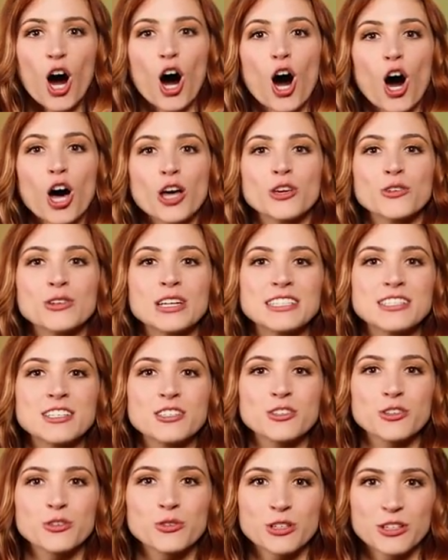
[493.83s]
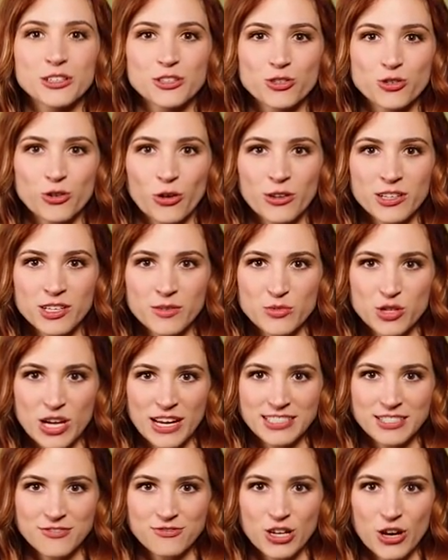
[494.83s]
All you need to do to control an
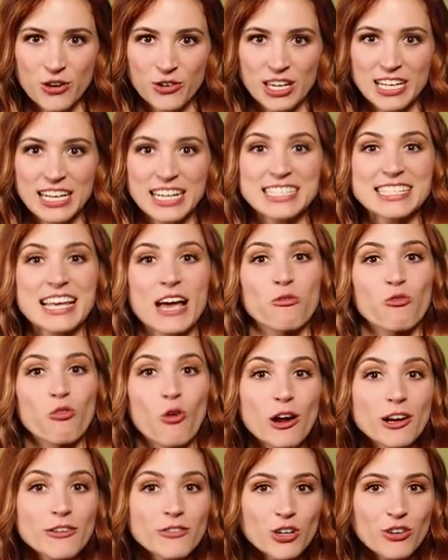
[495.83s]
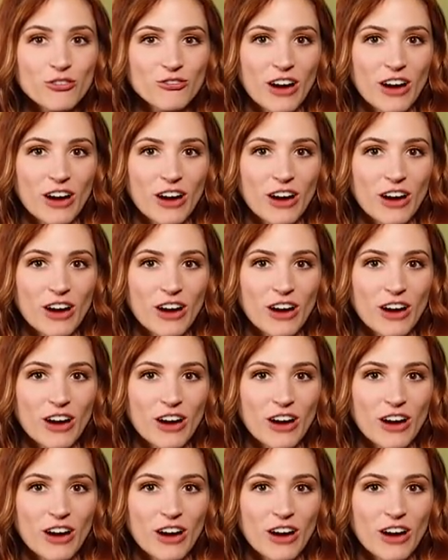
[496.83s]
objective token is have one of your